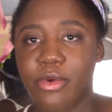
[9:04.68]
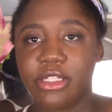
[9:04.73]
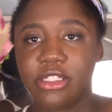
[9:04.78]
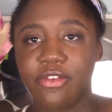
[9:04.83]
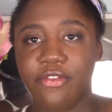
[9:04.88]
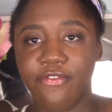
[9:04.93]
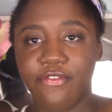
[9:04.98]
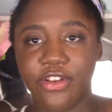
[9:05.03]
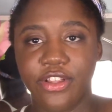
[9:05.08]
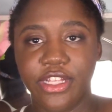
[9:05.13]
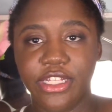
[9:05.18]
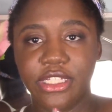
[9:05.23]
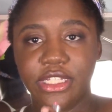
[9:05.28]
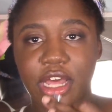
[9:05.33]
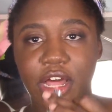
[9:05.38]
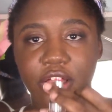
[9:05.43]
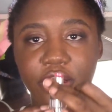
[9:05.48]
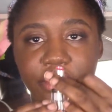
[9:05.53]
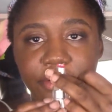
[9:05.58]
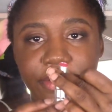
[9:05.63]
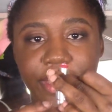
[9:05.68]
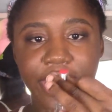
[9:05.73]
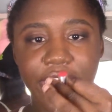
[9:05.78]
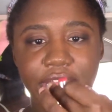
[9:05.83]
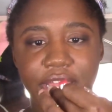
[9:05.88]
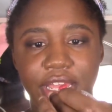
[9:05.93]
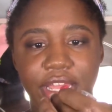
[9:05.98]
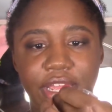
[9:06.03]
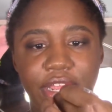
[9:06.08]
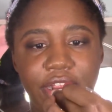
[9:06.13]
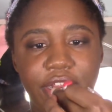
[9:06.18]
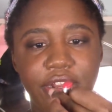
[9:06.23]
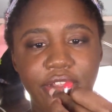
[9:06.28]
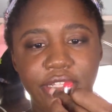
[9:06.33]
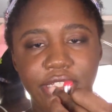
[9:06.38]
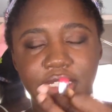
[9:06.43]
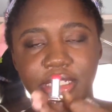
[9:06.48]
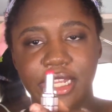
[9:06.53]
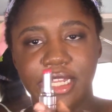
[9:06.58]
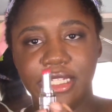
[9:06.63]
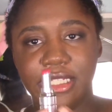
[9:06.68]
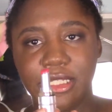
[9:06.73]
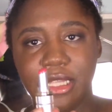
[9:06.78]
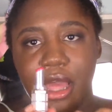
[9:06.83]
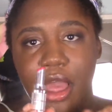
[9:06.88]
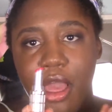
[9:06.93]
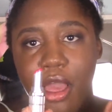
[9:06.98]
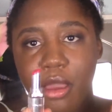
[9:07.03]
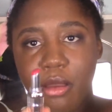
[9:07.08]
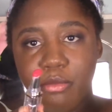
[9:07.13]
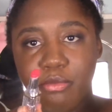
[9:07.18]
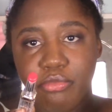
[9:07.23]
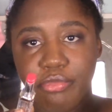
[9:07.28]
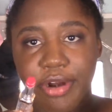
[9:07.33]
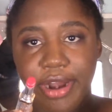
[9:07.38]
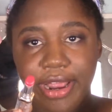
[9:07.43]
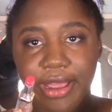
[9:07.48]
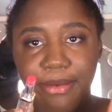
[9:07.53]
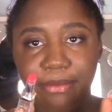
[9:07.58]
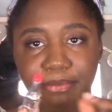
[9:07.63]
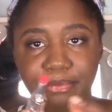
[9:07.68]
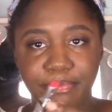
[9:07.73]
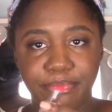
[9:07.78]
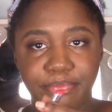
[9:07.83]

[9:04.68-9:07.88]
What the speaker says: was for this color right here, this nice bright